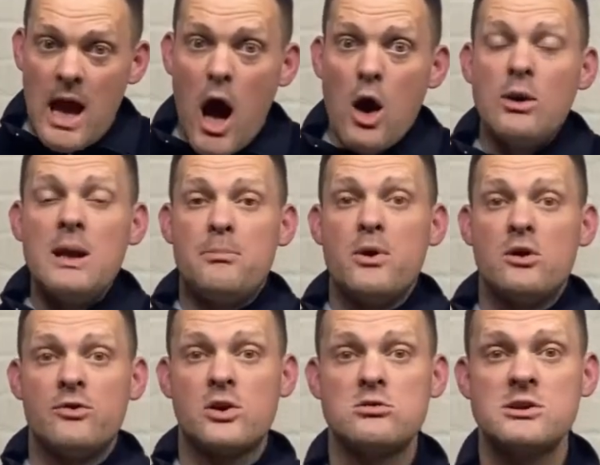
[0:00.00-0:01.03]
holy book
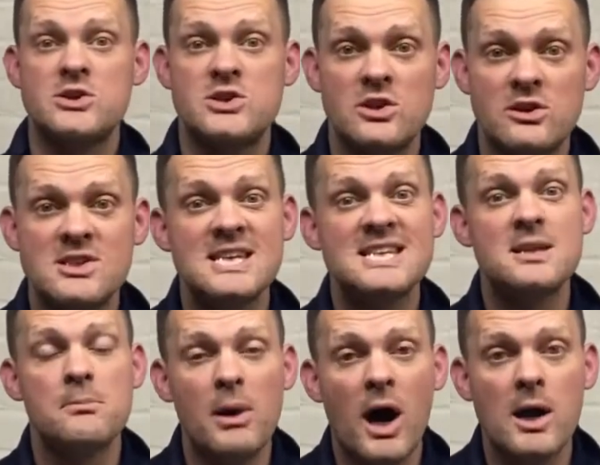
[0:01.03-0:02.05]
for Christians is
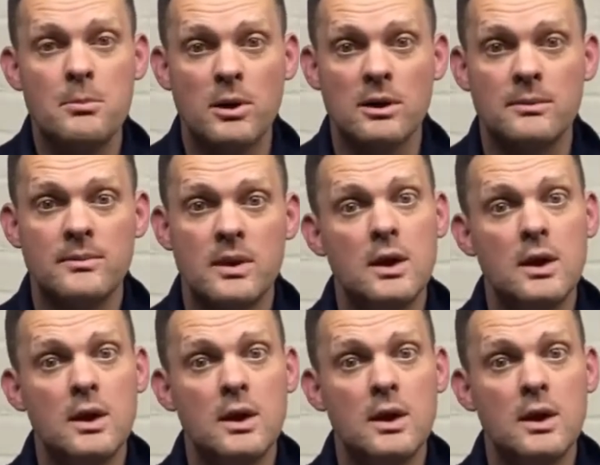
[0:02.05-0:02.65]
the Bible.